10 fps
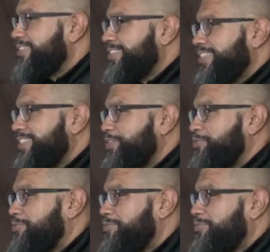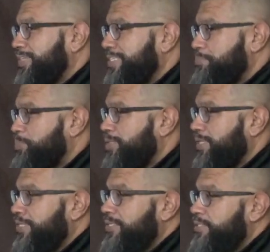You know what I mean? It
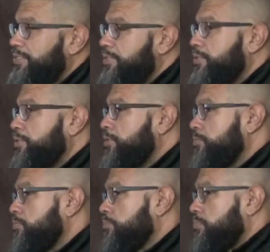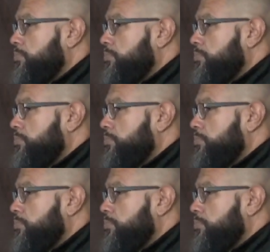was just funny because he was just